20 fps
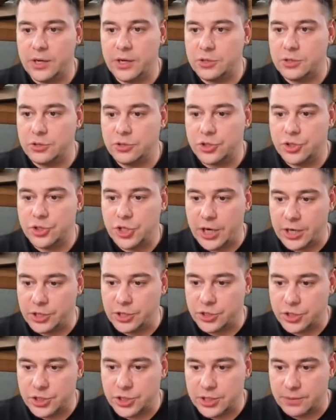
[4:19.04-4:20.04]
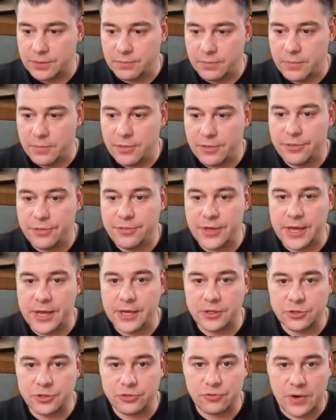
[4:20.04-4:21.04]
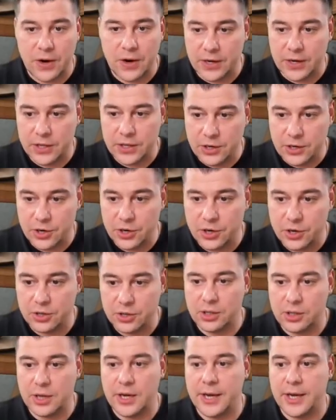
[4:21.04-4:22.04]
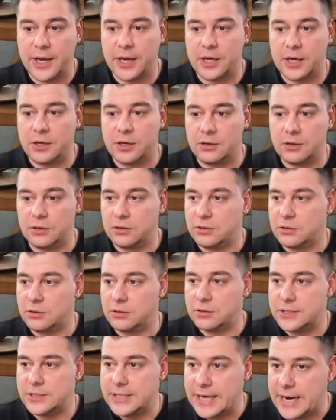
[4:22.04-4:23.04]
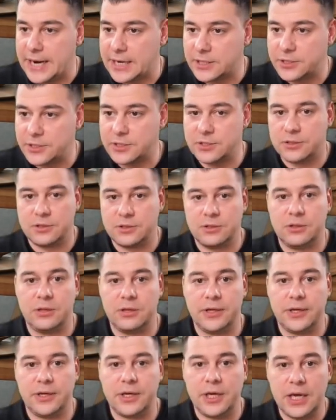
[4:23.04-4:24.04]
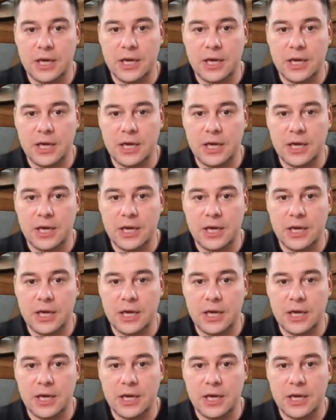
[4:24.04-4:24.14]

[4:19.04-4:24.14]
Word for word: need to change some things right here, like uh, text, like